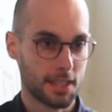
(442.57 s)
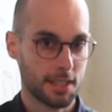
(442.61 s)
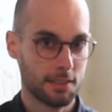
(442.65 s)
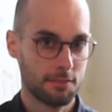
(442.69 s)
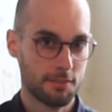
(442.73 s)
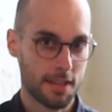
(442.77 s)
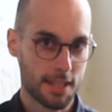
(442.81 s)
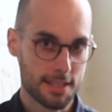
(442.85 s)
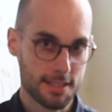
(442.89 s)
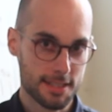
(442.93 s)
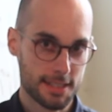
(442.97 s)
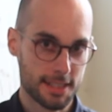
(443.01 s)

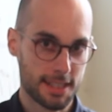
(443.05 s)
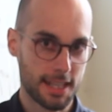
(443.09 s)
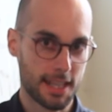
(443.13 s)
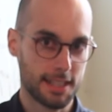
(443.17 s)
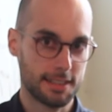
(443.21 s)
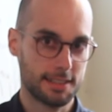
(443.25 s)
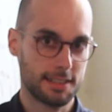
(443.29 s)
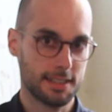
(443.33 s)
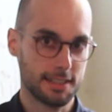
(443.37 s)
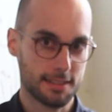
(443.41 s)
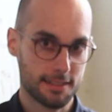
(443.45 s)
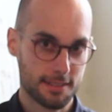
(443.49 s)

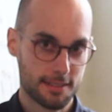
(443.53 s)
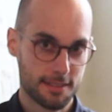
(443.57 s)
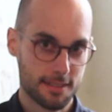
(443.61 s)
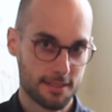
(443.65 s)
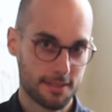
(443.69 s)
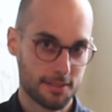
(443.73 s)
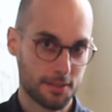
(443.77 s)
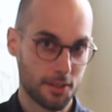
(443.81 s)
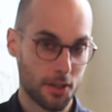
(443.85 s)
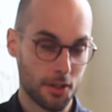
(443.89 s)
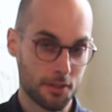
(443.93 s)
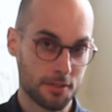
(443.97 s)
investigate
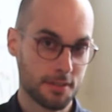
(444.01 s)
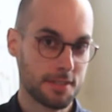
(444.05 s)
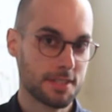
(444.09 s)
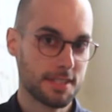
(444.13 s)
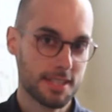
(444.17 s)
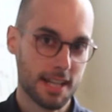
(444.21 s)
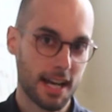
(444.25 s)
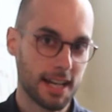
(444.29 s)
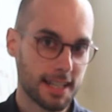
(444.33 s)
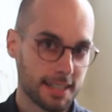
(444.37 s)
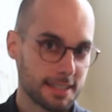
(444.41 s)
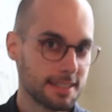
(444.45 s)
it on
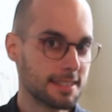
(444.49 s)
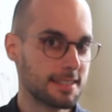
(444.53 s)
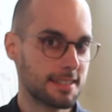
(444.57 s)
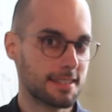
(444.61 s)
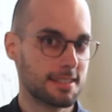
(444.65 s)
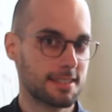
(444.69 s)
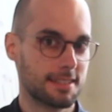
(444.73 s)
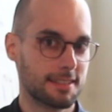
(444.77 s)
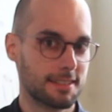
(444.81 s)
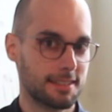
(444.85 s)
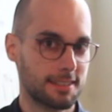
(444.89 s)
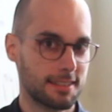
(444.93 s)

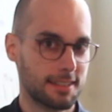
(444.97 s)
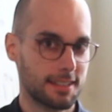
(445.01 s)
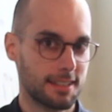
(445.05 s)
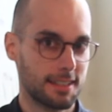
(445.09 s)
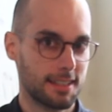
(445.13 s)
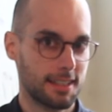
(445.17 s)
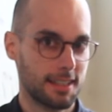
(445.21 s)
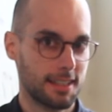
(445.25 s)
site